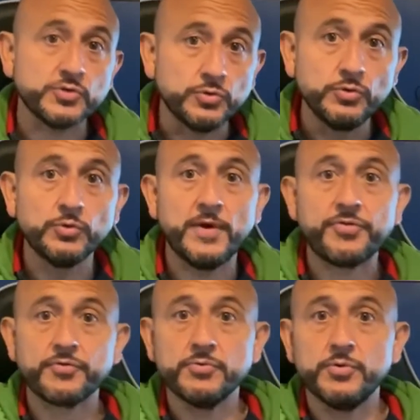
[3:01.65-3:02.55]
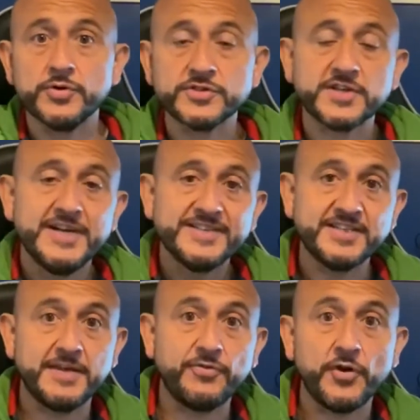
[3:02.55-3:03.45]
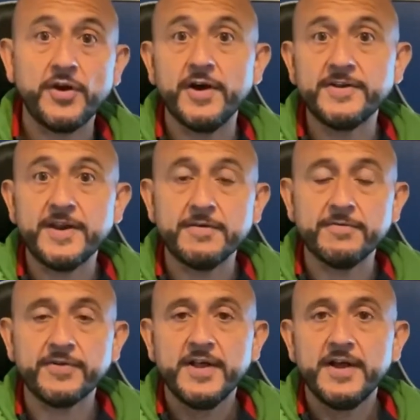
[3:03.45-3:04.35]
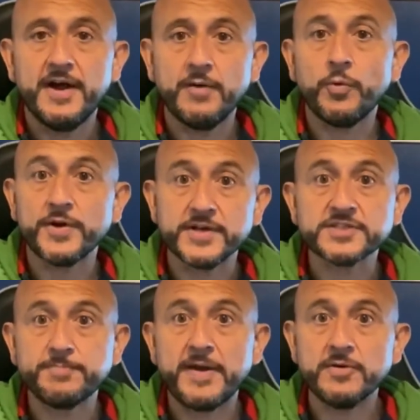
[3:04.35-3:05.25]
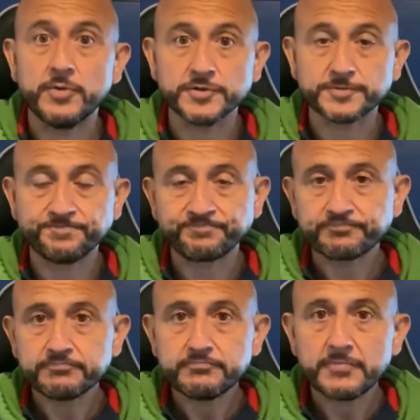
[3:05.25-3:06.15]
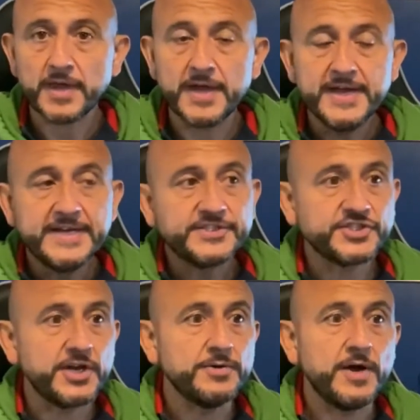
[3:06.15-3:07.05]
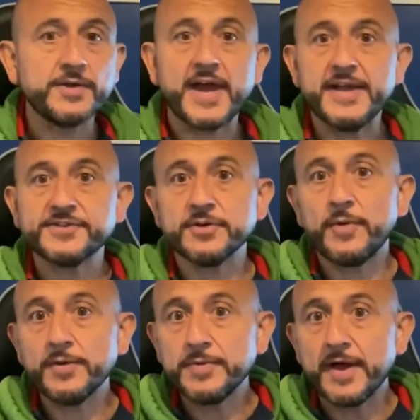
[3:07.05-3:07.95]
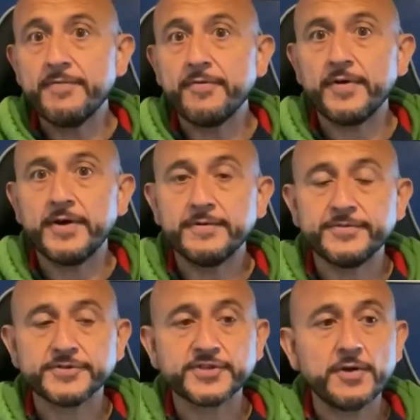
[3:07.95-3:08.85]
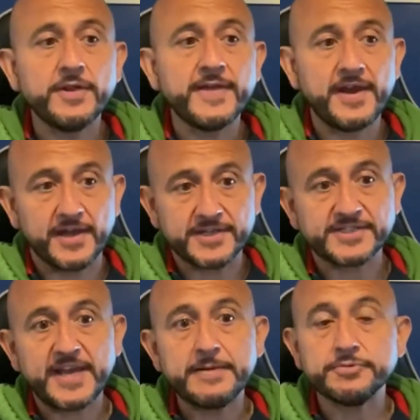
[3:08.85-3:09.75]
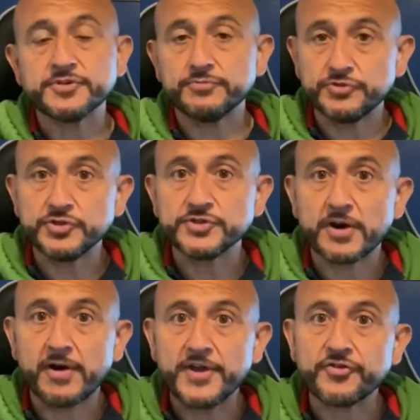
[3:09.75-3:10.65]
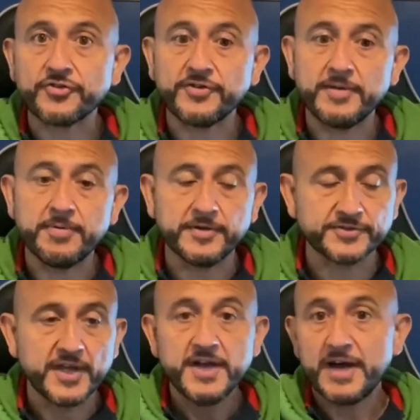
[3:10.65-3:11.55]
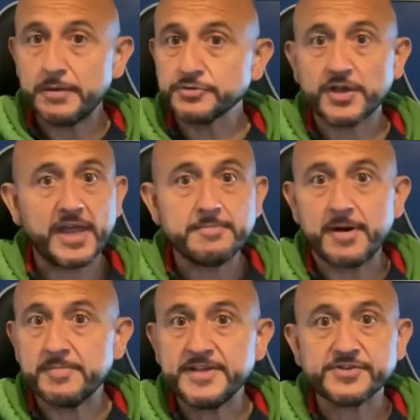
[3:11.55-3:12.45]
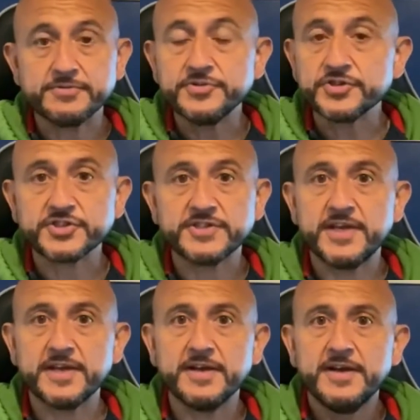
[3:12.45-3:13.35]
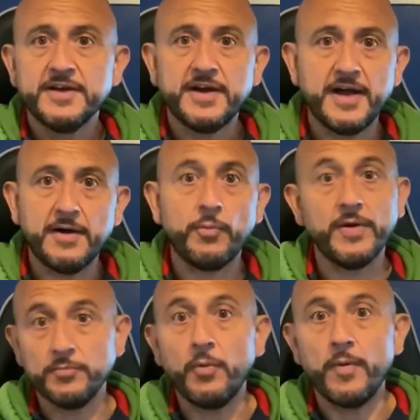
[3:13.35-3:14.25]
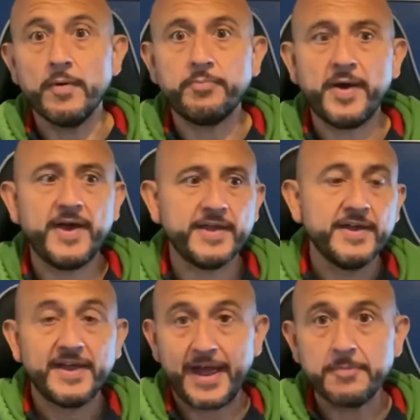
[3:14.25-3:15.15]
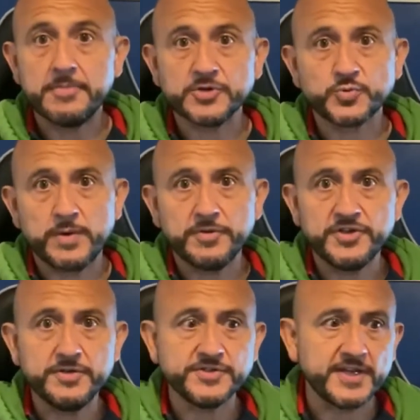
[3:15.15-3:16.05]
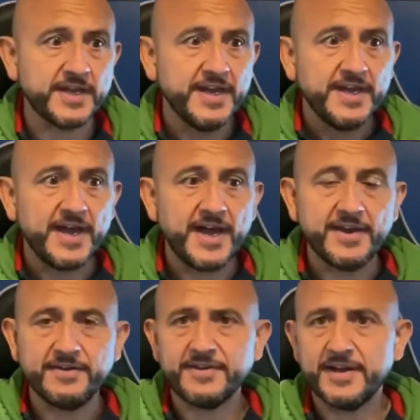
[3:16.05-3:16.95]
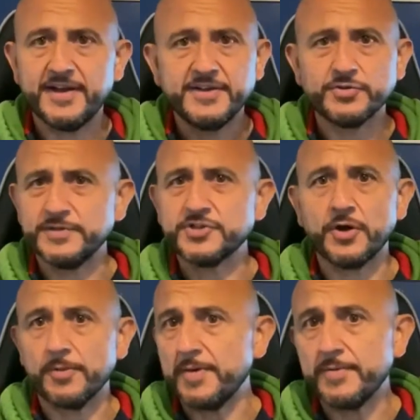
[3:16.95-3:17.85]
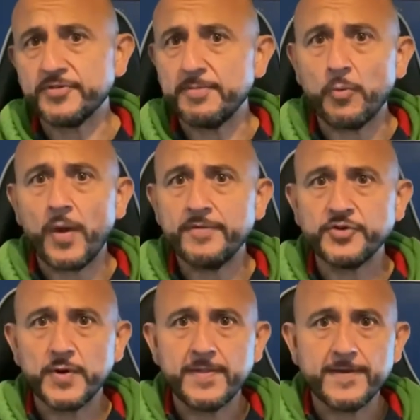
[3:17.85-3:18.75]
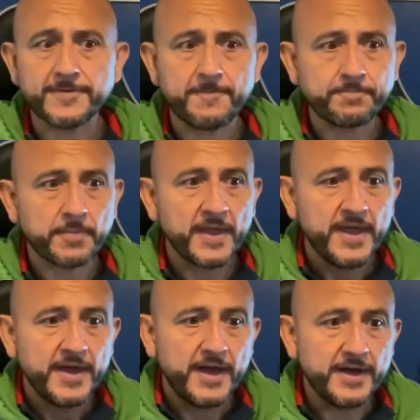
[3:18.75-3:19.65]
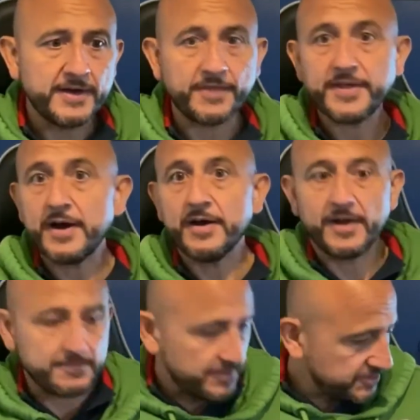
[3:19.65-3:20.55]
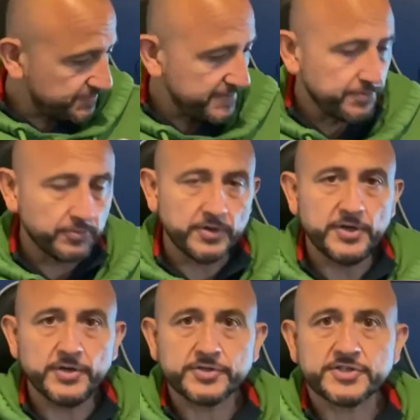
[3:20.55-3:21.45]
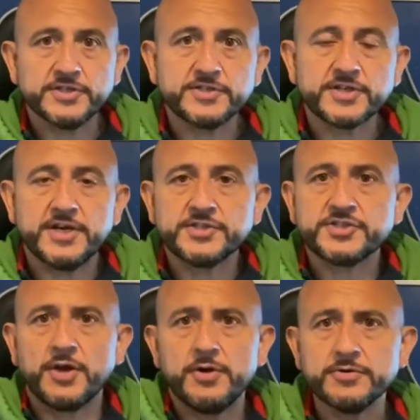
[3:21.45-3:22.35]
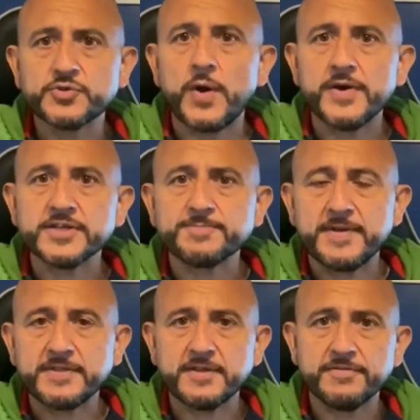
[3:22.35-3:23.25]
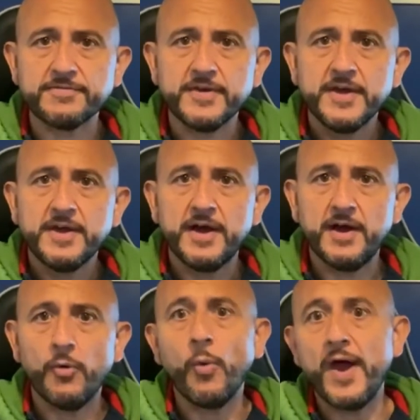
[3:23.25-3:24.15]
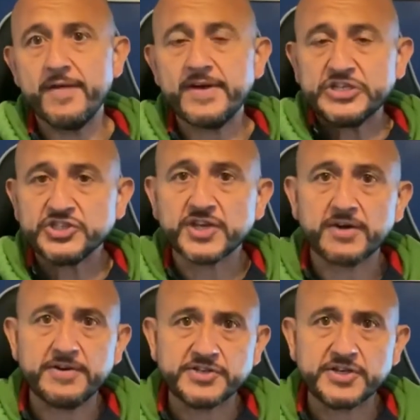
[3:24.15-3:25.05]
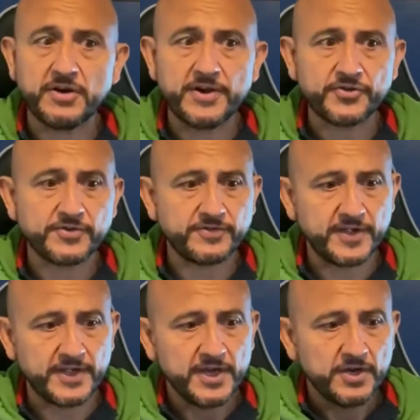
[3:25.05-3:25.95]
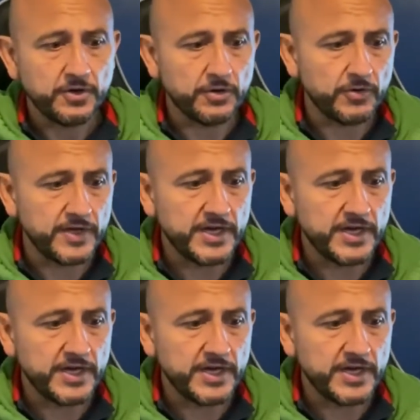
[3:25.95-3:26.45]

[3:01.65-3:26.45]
all the way through August to give you an idea of what our spend was. So, okay, so why did we go for solar then? Like I said, it was to reduce our electricity bills. I was looking at my meter and just seeing, one, what we were paying, how much we were using, and so there's got to be a cheaper way of doing this. I think I, like most people, looked at solar as quite an expensive way of actually generating electricity or